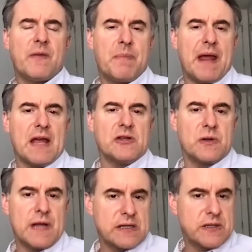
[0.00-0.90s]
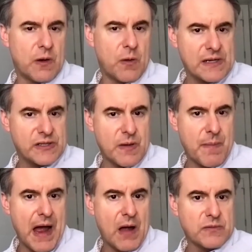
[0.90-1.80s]
be, Juliet, to your question
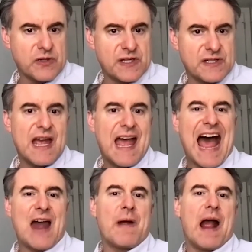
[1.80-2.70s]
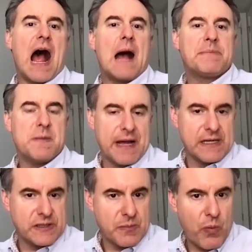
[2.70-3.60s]
about just how do I optimize
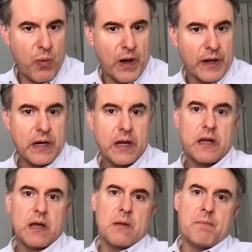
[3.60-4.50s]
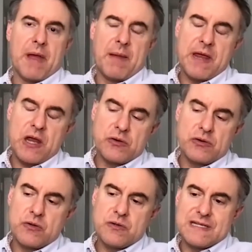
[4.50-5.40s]
support? Maybe you
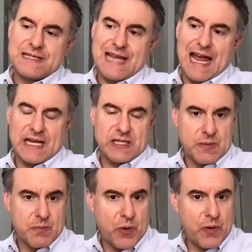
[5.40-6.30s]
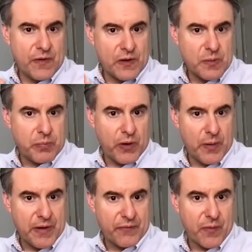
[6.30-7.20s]
do decide to move your
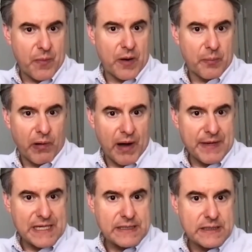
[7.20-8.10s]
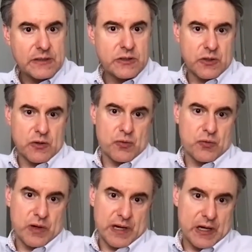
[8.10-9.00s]
deployment from on-premise
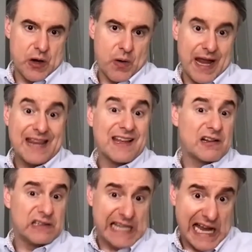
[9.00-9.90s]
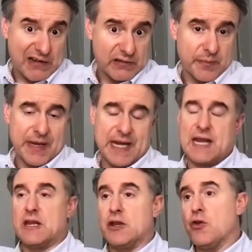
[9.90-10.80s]
to, in the cloud,
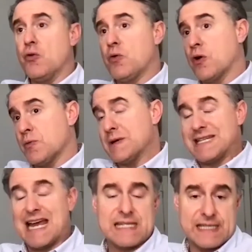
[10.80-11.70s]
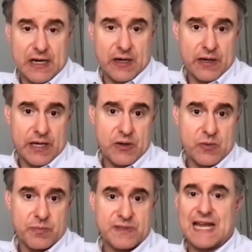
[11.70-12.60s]
meaning you go to a data center and you
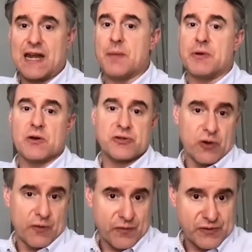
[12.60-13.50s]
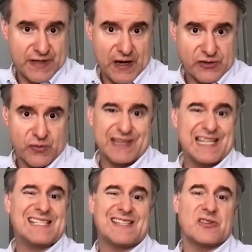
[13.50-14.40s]
set up your servers there. So at
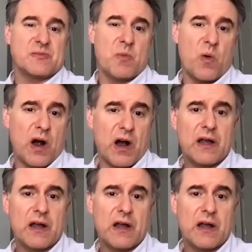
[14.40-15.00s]
least there's more